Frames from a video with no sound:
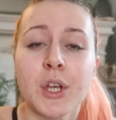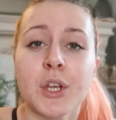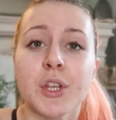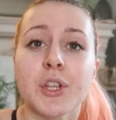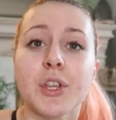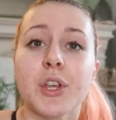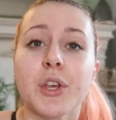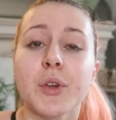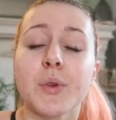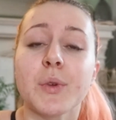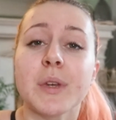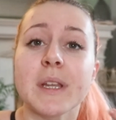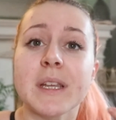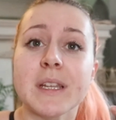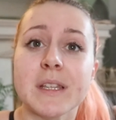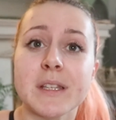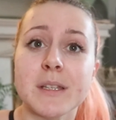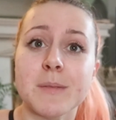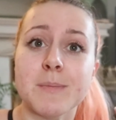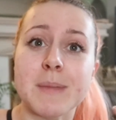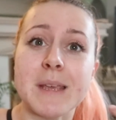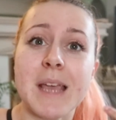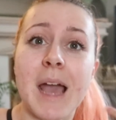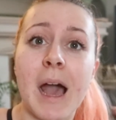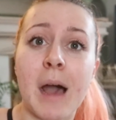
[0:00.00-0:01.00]
you need
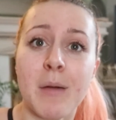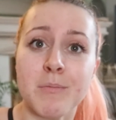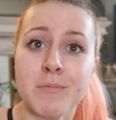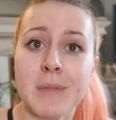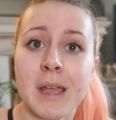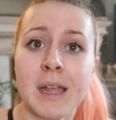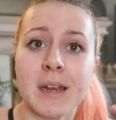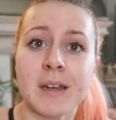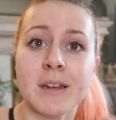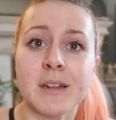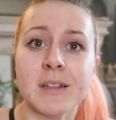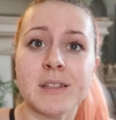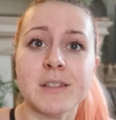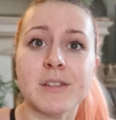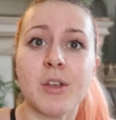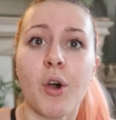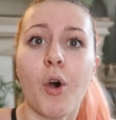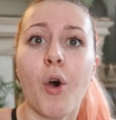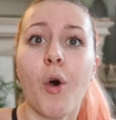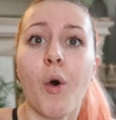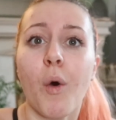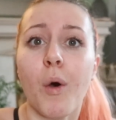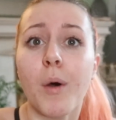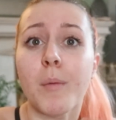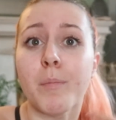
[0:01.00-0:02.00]
to be at maintenance
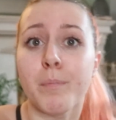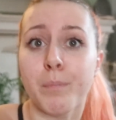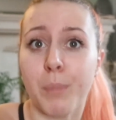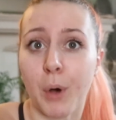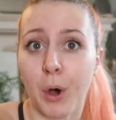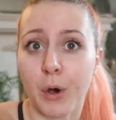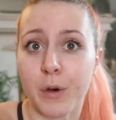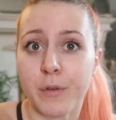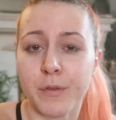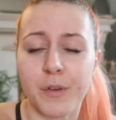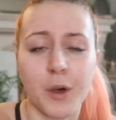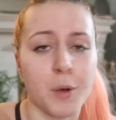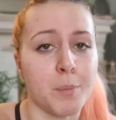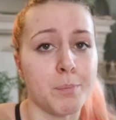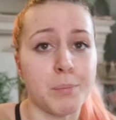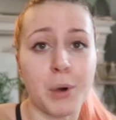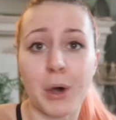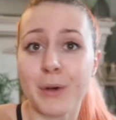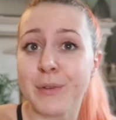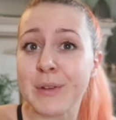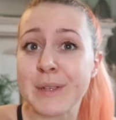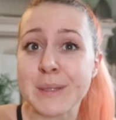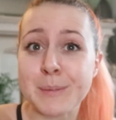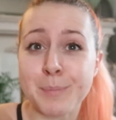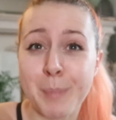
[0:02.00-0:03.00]
or above.
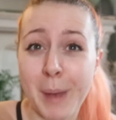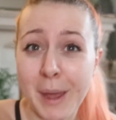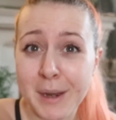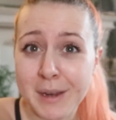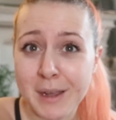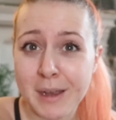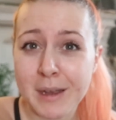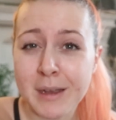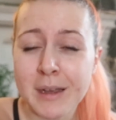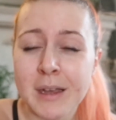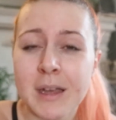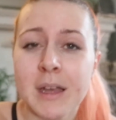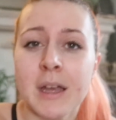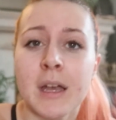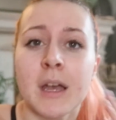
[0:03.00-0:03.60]
Above is better.